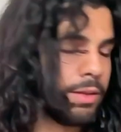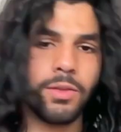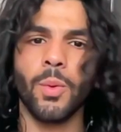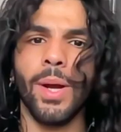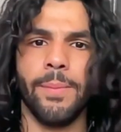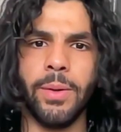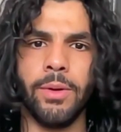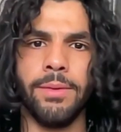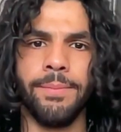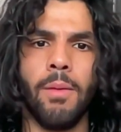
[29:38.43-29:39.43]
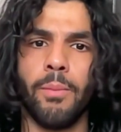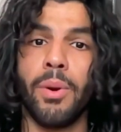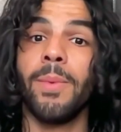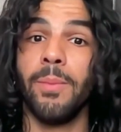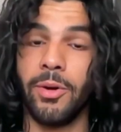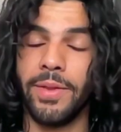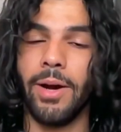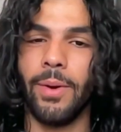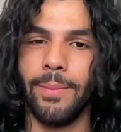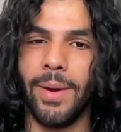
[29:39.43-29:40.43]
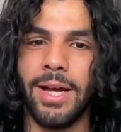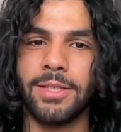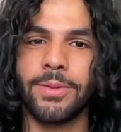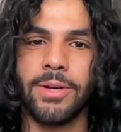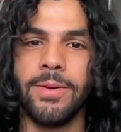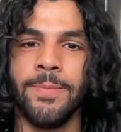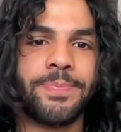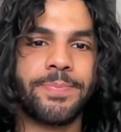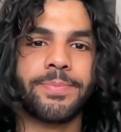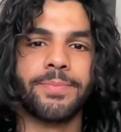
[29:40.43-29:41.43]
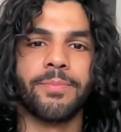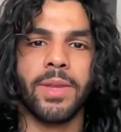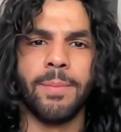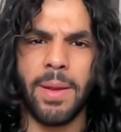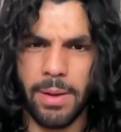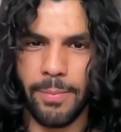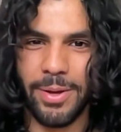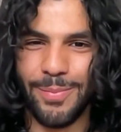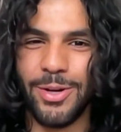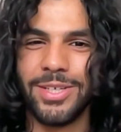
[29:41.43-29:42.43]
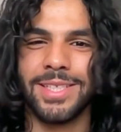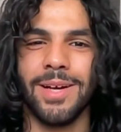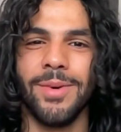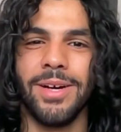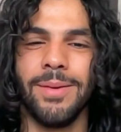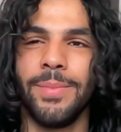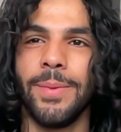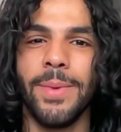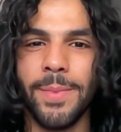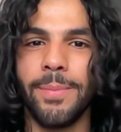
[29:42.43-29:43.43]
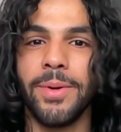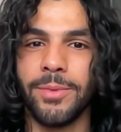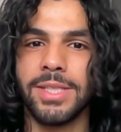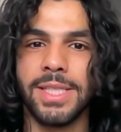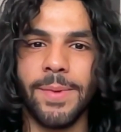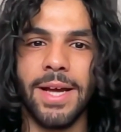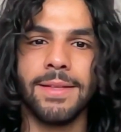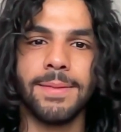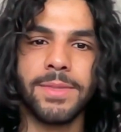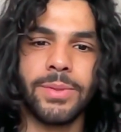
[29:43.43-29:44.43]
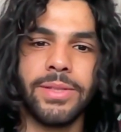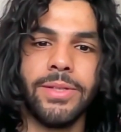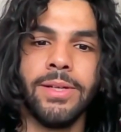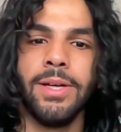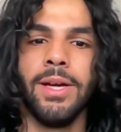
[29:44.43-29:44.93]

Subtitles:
It's quite a big one, probably more that I want to buy as well. Maybe a bit more summer, but maybe a bit more summer items would do.